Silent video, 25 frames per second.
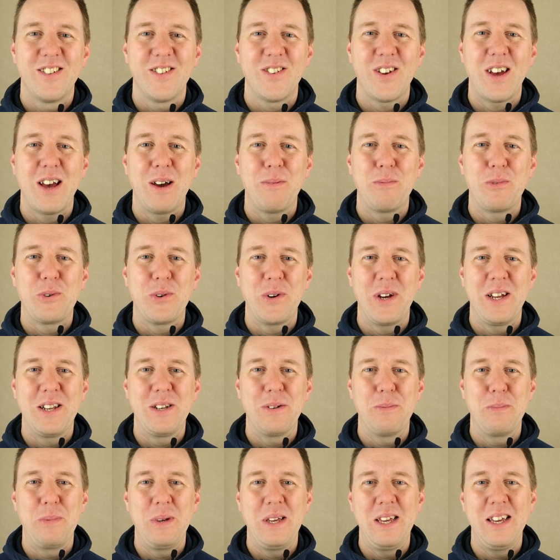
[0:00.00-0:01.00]
So I'm
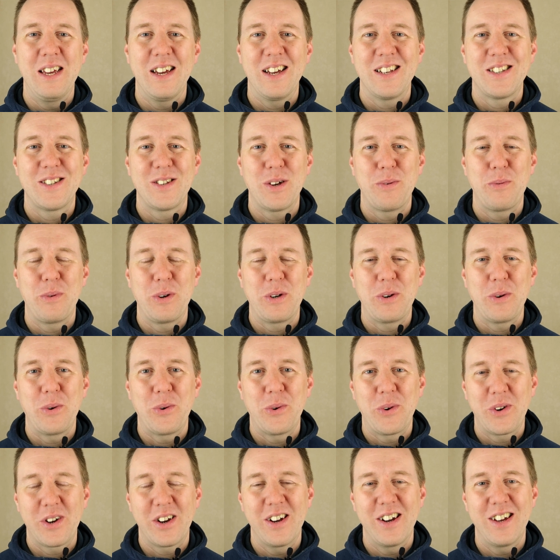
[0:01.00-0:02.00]
trying to be a somewhat
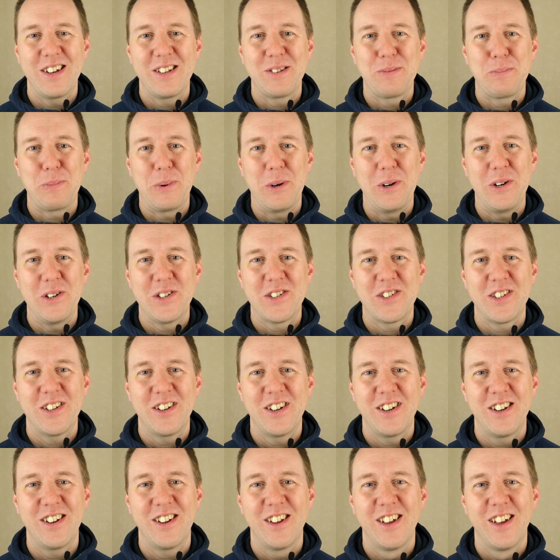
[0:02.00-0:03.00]
organized
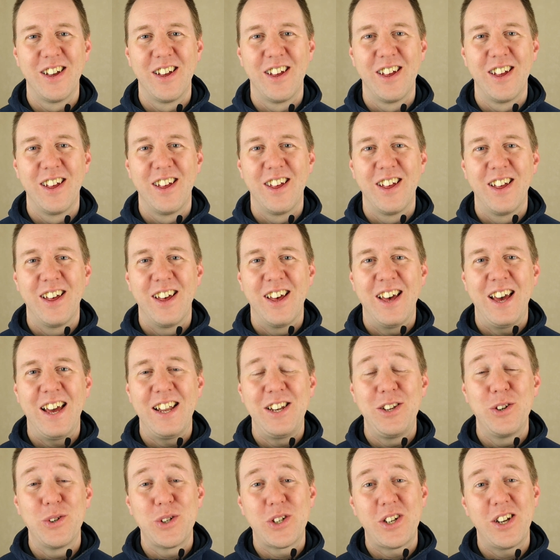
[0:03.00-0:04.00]
person.
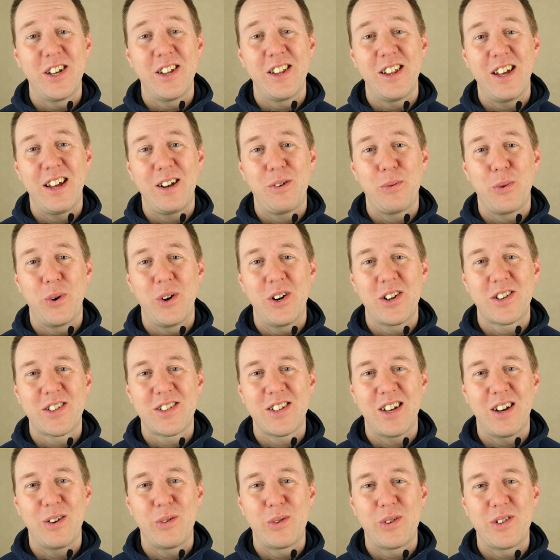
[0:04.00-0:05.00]
And usually that
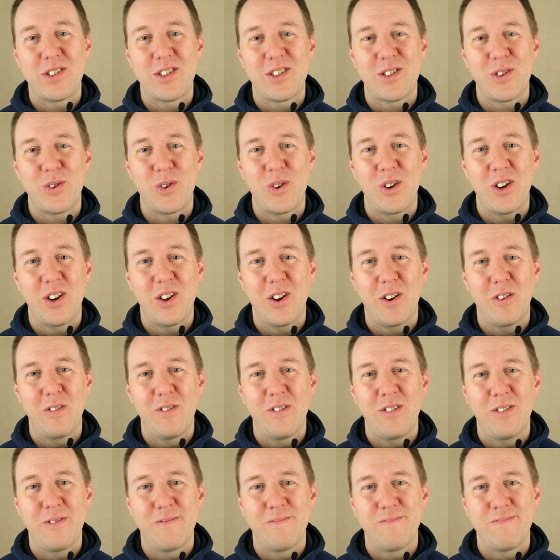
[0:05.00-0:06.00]
works out sort
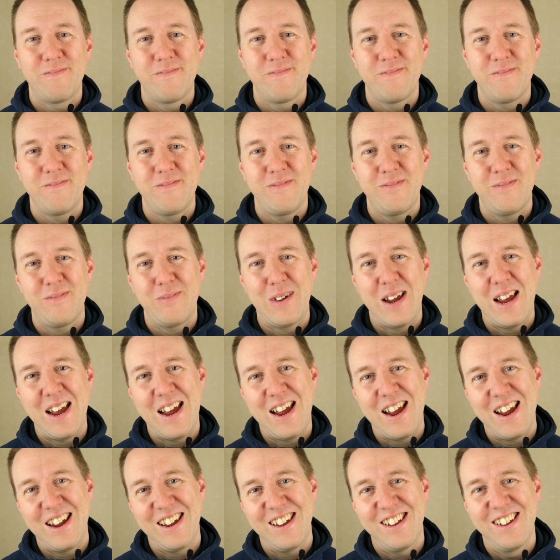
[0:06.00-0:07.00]
of.
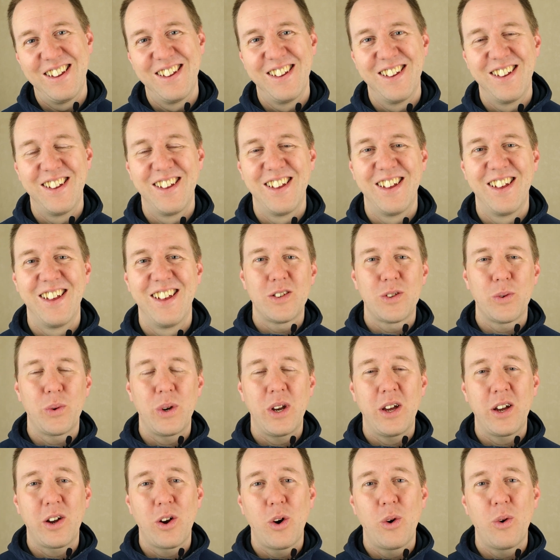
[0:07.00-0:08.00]
Meh. So
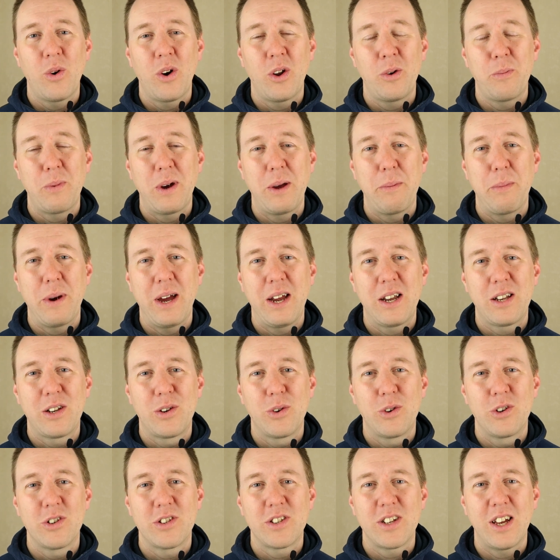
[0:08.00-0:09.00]
when I go on my bike
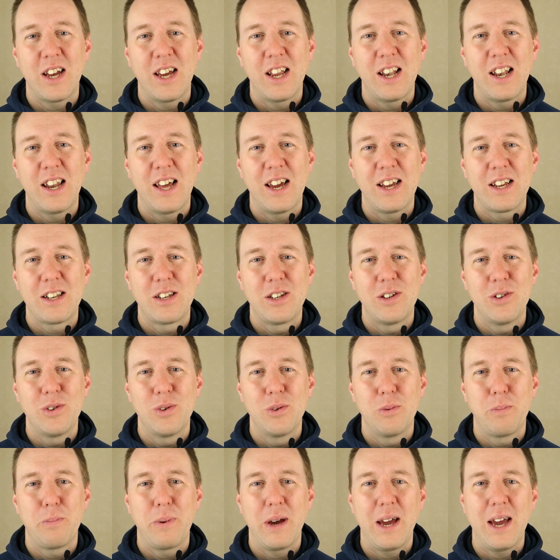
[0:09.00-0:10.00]
tours, I like
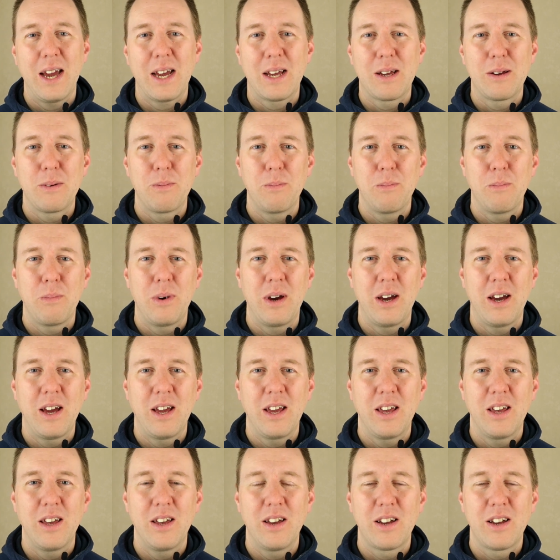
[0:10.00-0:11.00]
to pack my